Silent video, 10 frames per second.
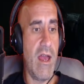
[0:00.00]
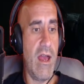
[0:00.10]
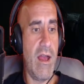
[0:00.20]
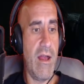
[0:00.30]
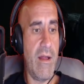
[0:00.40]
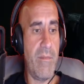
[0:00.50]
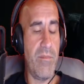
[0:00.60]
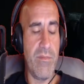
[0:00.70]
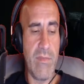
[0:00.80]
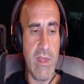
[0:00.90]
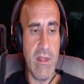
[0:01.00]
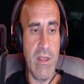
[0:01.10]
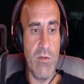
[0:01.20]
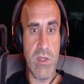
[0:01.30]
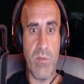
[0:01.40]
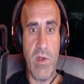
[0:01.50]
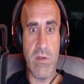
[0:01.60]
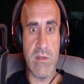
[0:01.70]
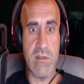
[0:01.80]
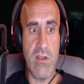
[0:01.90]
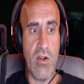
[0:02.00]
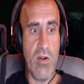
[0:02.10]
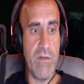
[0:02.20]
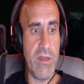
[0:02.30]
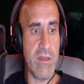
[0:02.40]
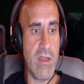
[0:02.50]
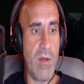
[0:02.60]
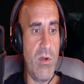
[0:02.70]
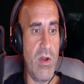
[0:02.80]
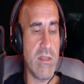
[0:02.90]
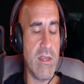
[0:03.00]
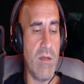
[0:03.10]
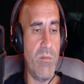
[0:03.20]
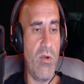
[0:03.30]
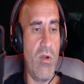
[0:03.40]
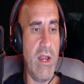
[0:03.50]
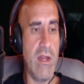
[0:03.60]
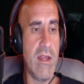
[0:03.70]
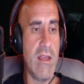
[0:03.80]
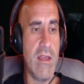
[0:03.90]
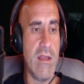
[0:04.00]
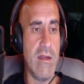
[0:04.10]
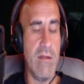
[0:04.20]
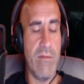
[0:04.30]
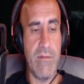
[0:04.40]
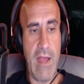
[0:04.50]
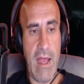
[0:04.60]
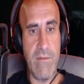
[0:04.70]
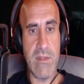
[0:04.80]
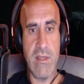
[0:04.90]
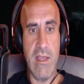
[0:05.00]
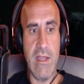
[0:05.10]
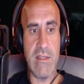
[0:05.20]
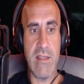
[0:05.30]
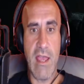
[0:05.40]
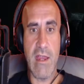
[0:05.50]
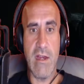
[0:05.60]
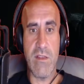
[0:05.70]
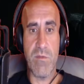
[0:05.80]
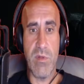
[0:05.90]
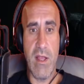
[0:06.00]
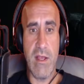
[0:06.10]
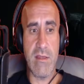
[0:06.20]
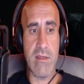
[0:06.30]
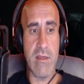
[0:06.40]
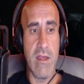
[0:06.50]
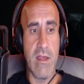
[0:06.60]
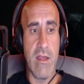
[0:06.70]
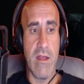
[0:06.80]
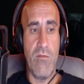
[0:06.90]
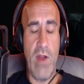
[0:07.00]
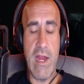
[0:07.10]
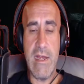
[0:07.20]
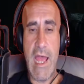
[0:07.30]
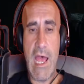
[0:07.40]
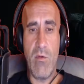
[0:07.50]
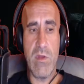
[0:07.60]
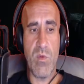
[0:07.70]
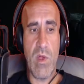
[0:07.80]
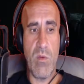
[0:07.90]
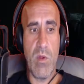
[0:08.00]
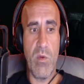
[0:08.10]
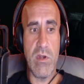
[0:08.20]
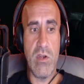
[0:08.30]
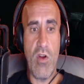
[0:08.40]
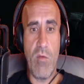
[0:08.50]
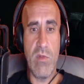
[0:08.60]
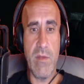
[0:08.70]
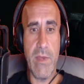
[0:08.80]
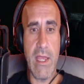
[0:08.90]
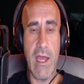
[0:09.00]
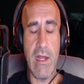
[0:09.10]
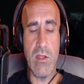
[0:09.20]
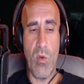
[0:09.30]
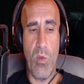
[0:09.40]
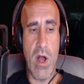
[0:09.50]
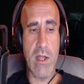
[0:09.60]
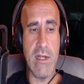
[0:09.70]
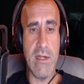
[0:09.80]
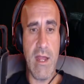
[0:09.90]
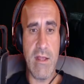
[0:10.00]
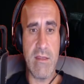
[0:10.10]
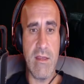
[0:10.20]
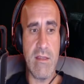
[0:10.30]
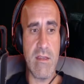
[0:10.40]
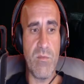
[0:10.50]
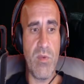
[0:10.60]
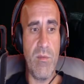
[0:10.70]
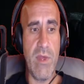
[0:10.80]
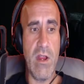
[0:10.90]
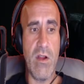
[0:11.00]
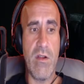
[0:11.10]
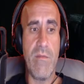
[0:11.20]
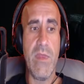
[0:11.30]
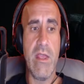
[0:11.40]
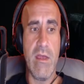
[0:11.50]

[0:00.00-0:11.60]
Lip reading: It was supposed to start over the summer at some point. Obviously, it's taken its place. Right now is when we would normally be getting the Walking Dead season premiere,